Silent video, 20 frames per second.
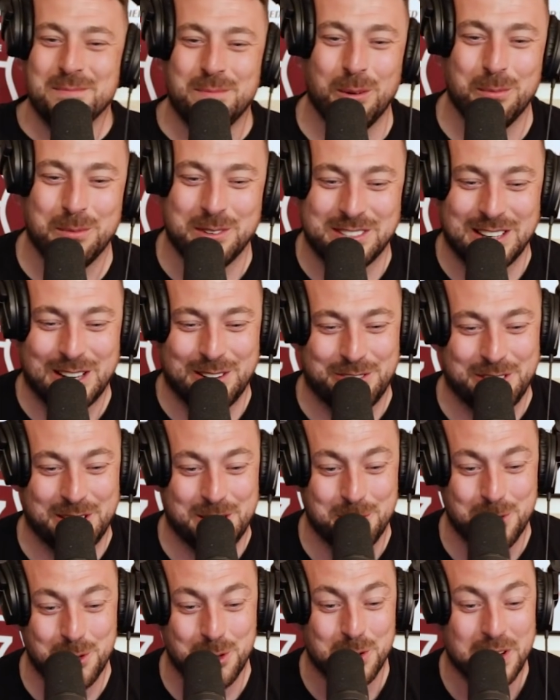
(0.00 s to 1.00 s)
Put myself
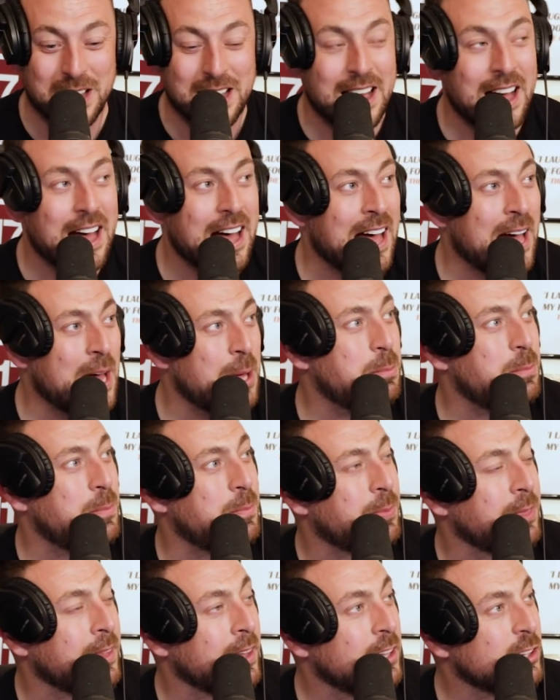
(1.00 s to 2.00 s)
in the mood.
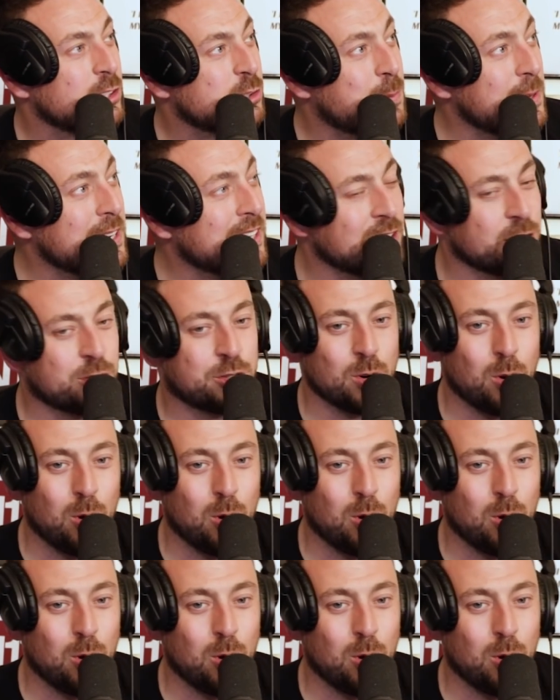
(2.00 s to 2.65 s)
Speaking of